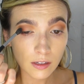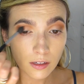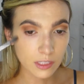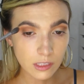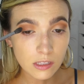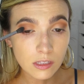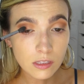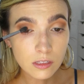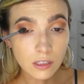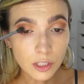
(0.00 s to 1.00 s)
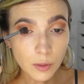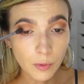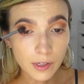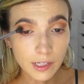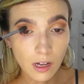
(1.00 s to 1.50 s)
This is such a
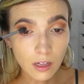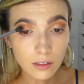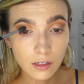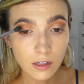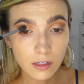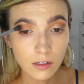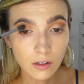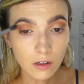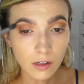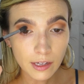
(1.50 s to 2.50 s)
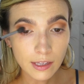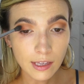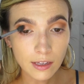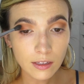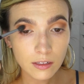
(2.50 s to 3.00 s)
pretty color. Oh, I
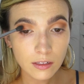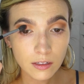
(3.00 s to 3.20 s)
can't.